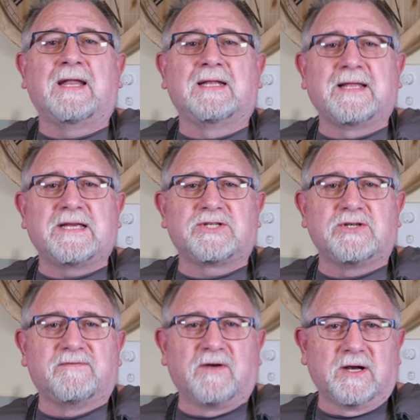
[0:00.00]
unless
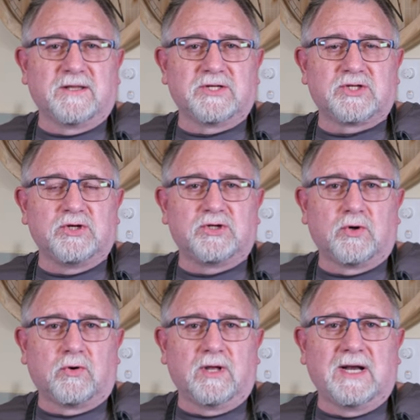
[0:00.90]
you follow this
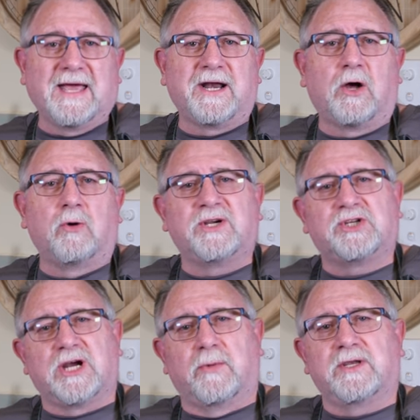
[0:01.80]
tutorial, and I'll be
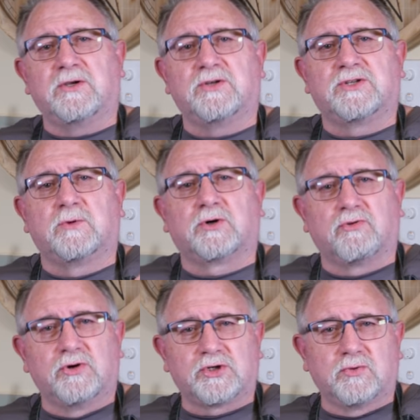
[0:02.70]
showing you some
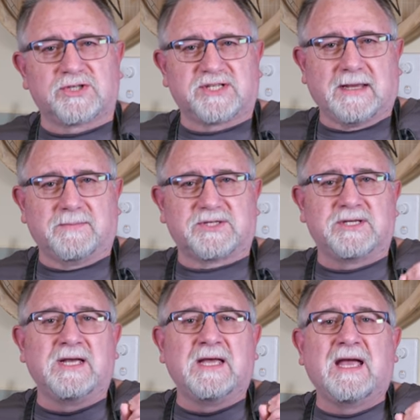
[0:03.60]
crucial steps